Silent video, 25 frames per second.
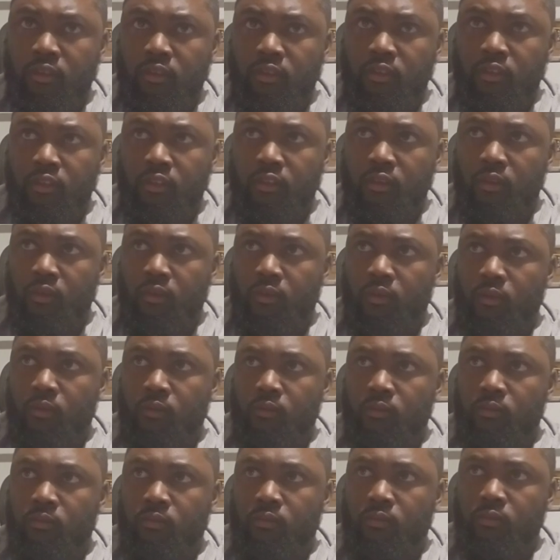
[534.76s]
you know,
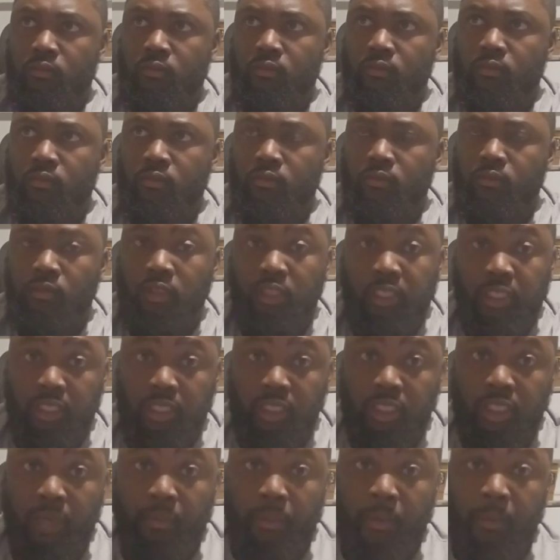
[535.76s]
Jesus
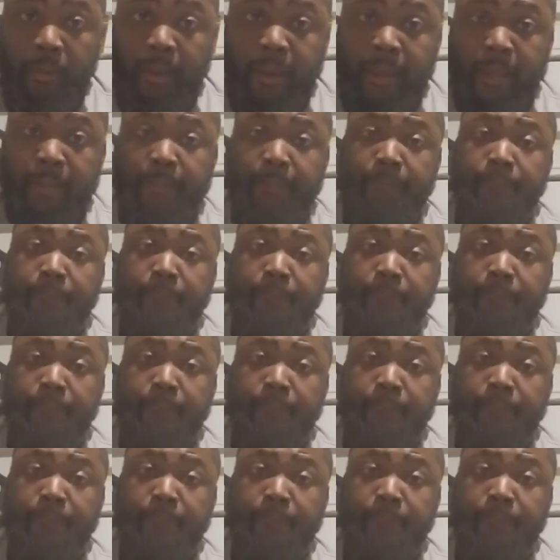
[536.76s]
coming back.